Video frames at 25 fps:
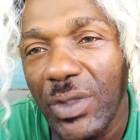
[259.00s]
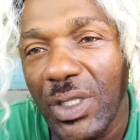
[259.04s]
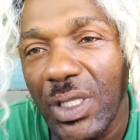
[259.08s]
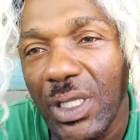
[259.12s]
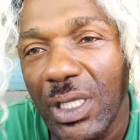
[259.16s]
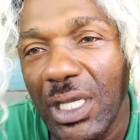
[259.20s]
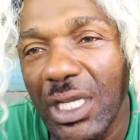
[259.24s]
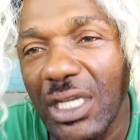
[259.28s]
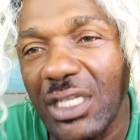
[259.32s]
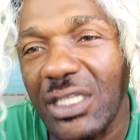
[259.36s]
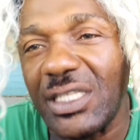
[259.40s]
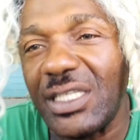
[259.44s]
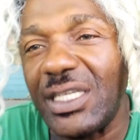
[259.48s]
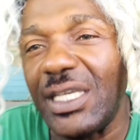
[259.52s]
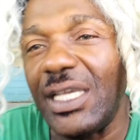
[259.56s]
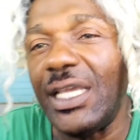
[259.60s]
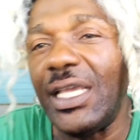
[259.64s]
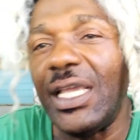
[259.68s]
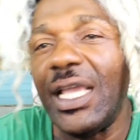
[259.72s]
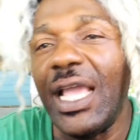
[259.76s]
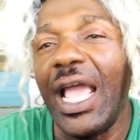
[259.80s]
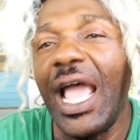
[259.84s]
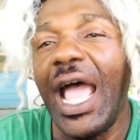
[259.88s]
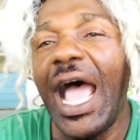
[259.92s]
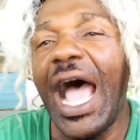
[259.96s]
You see,
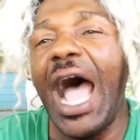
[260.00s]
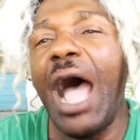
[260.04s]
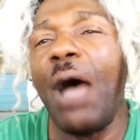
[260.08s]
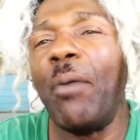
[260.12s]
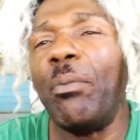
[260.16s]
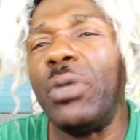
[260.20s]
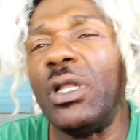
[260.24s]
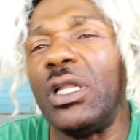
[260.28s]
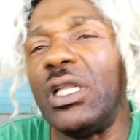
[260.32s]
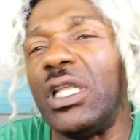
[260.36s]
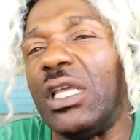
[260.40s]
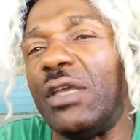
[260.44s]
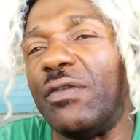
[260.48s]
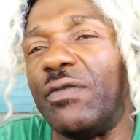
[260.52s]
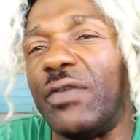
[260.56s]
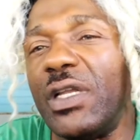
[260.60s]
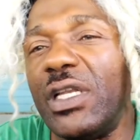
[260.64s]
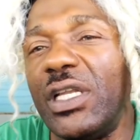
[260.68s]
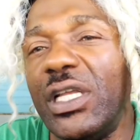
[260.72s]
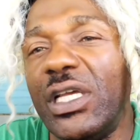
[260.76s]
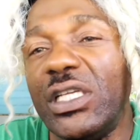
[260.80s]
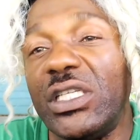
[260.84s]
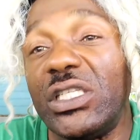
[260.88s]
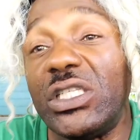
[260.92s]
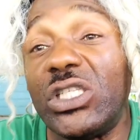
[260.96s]
I believe in
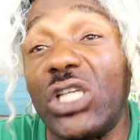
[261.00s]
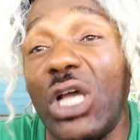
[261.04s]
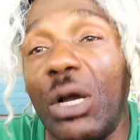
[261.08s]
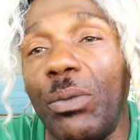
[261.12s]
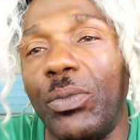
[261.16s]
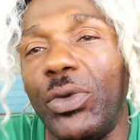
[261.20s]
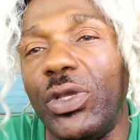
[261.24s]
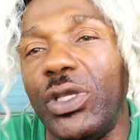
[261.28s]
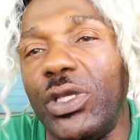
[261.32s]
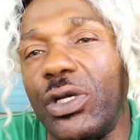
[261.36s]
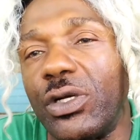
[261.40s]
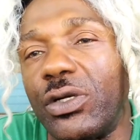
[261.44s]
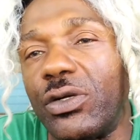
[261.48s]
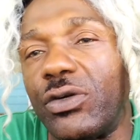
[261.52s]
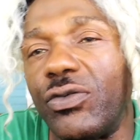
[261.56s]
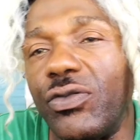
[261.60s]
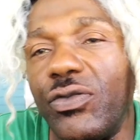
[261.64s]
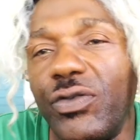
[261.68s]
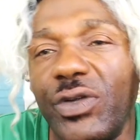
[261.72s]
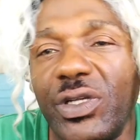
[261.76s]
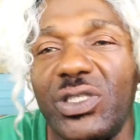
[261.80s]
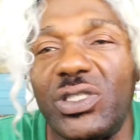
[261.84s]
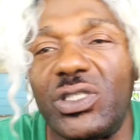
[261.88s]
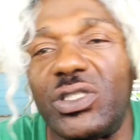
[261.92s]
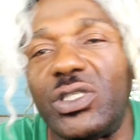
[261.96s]
some of your
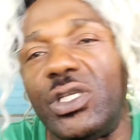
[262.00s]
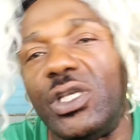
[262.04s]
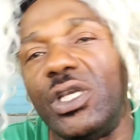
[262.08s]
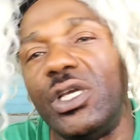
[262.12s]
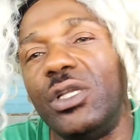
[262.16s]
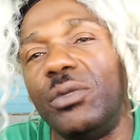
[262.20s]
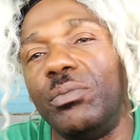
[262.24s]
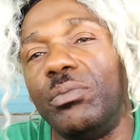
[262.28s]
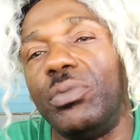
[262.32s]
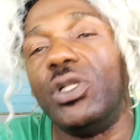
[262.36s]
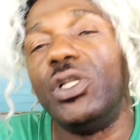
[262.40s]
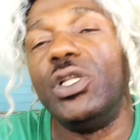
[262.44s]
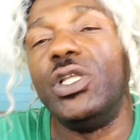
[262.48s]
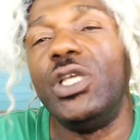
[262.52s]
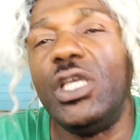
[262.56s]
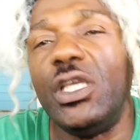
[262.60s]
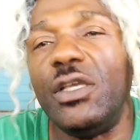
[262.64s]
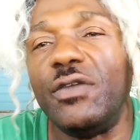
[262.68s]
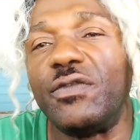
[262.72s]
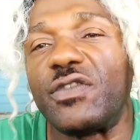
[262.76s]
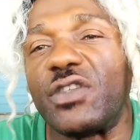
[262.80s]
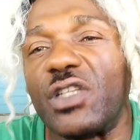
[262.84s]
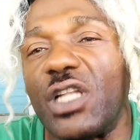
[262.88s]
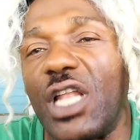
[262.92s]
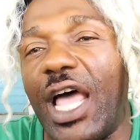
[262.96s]
Christian
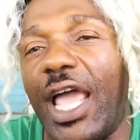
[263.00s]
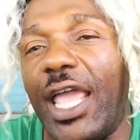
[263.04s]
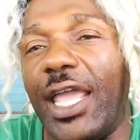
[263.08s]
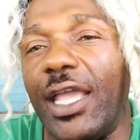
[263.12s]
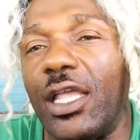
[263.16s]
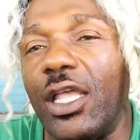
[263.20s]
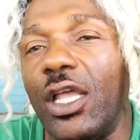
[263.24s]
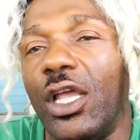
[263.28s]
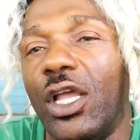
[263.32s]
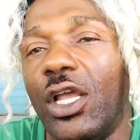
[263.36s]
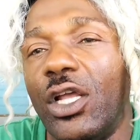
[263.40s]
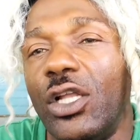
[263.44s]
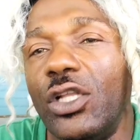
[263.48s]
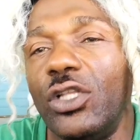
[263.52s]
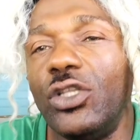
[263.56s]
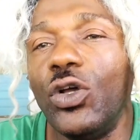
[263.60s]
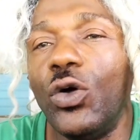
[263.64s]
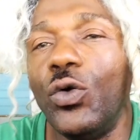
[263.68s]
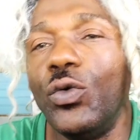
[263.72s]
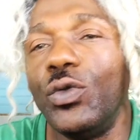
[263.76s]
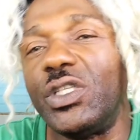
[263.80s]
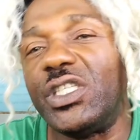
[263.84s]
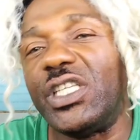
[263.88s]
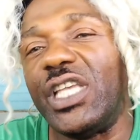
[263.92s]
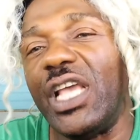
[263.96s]
beliefs, like
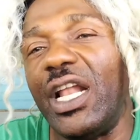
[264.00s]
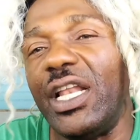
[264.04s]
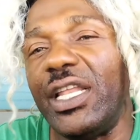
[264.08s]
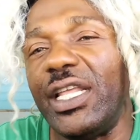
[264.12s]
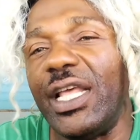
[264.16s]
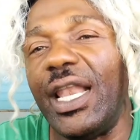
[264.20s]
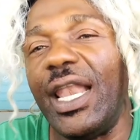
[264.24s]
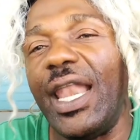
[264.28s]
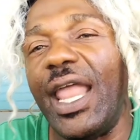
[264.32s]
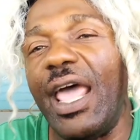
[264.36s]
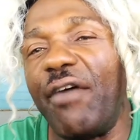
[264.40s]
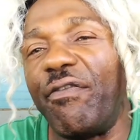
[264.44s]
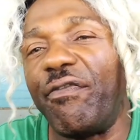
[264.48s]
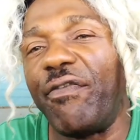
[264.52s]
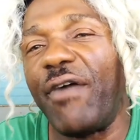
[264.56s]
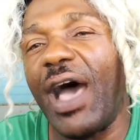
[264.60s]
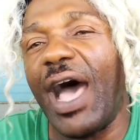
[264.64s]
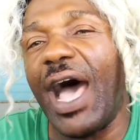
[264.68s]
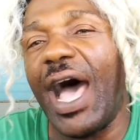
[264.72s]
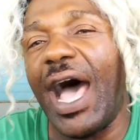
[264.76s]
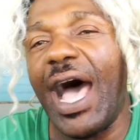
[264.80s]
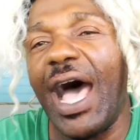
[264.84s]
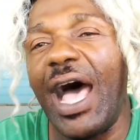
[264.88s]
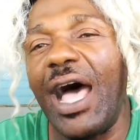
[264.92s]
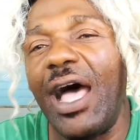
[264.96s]
don't tell your left
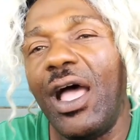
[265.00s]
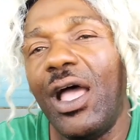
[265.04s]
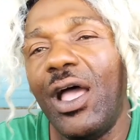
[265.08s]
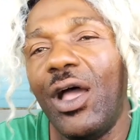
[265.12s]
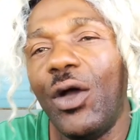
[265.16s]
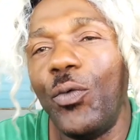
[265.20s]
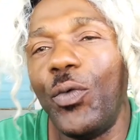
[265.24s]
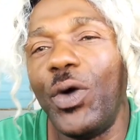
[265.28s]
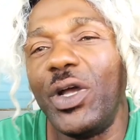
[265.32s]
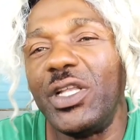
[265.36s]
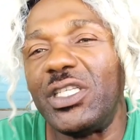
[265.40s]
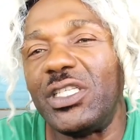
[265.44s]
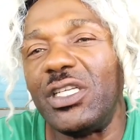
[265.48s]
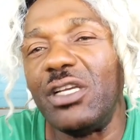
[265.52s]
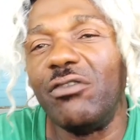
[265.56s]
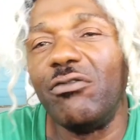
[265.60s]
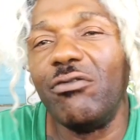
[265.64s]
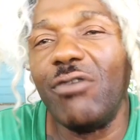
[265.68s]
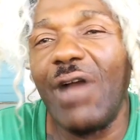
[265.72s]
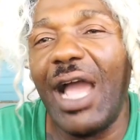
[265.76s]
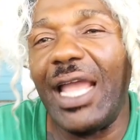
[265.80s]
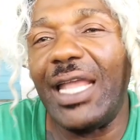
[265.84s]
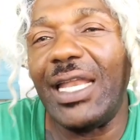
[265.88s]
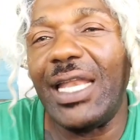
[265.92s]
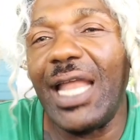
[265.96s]
eye what your
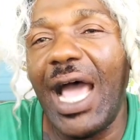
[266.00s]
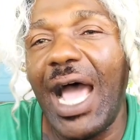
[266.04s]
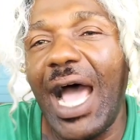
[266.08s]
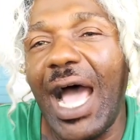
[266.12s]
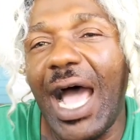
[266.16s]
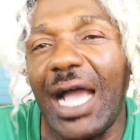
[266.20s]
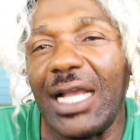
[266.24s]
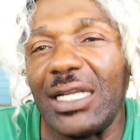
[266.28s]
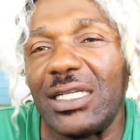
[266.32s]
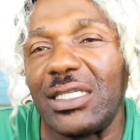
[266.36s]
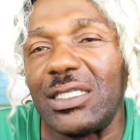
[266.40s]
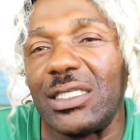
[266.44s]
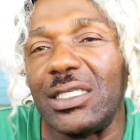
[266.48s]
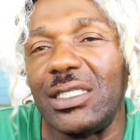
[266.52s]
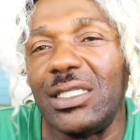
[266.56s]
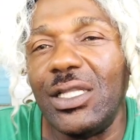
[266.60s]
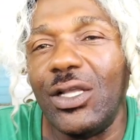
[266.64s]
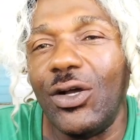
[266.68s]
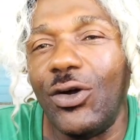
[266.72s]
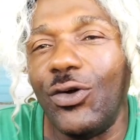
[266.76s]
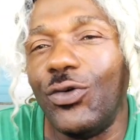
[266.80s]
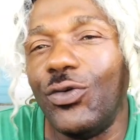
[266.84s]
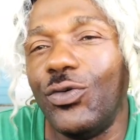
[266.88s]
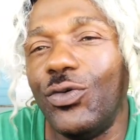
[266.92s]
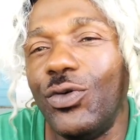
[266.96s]
right eye should
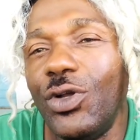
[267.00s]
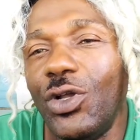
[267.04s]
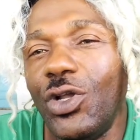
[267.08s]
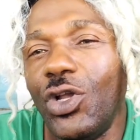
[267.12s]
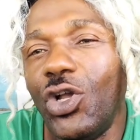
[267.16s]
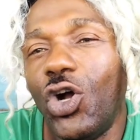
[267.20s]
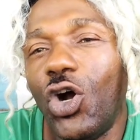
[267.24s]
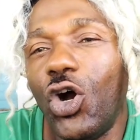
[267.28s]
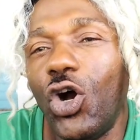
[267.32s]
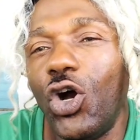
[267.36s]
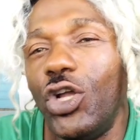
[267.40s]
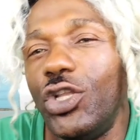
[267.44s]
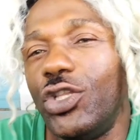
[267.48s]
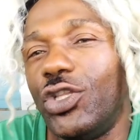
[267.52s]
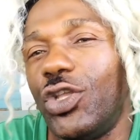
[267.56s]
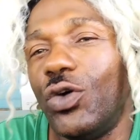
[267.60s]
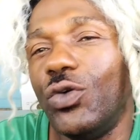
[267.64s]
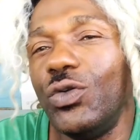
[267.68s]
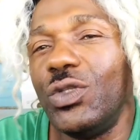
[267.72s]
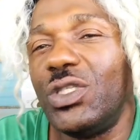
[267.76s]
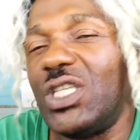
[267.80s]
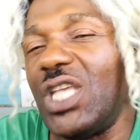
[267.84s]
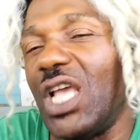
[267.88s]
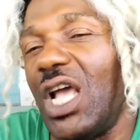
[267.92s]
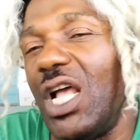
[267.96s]
know, or
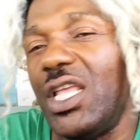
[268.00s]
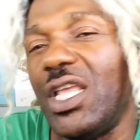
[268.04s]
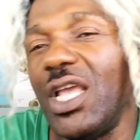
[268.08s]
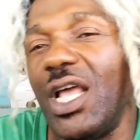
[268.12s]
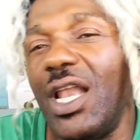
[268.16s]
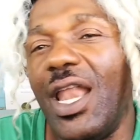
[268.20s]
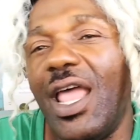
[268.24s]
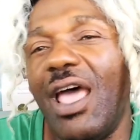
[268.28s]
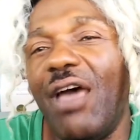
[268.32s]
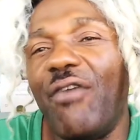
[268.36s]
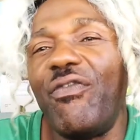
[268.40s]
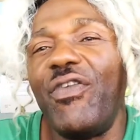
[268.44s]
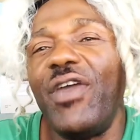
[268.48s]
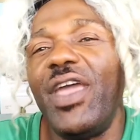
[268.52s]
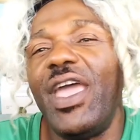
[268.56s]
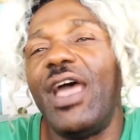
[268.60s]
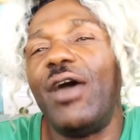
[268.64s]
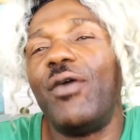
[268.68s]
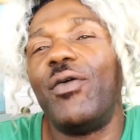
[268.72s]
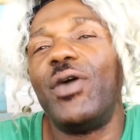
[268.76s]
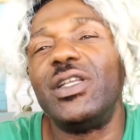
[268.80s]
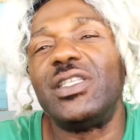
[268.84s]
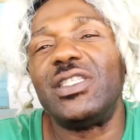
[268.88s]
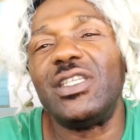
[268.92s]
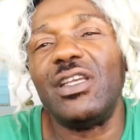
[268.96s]
don't tell your left hand
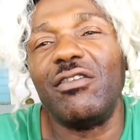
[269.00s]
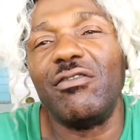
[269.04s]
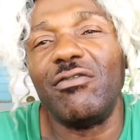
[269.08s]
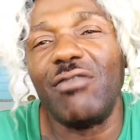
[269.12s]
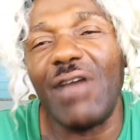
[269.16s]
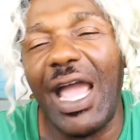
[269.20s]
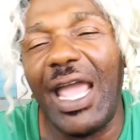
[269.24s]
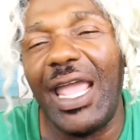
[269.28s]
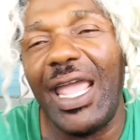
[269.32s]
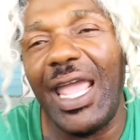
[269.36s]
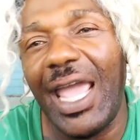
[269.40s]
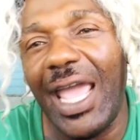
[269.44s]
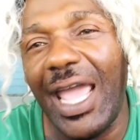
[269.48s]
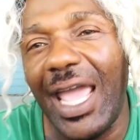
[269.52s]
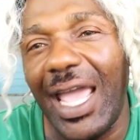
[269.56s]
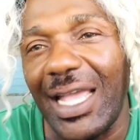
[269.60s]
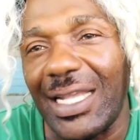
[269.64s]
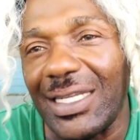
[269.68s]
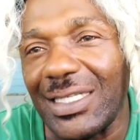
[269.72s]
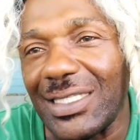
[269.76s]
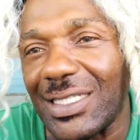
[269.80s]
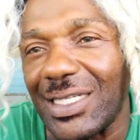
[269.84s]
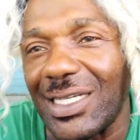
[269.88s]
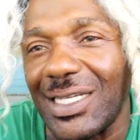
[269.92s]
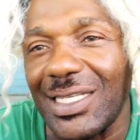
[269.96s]
what your right hand
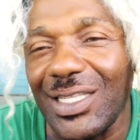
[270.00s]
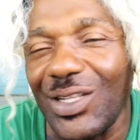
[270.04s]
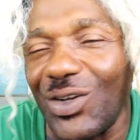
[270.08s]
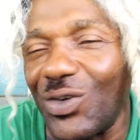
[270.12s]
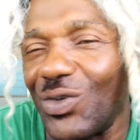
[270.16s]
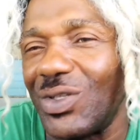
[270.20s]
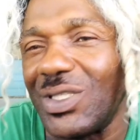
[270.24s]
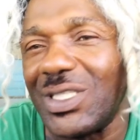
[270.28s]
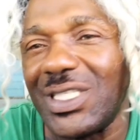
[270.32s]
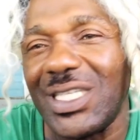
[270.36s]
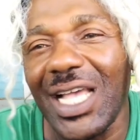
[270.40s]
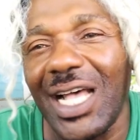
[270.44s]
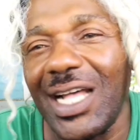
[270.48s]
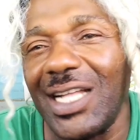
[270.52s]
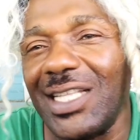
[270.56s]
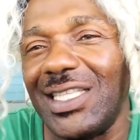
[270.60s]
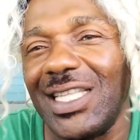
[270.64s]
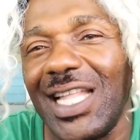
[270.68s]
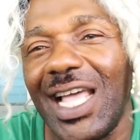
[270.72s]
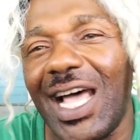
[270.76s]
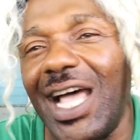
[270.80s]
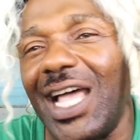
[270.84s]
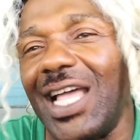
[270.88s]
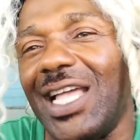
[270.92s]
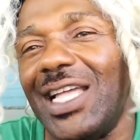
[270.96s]
should know. Don't tell
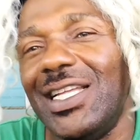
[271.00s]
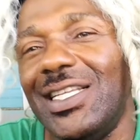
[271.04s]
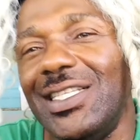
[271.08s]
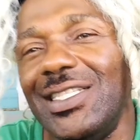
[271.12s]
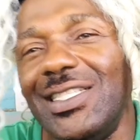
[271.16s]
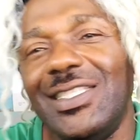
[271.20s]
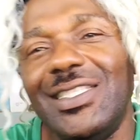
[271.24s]
nothing.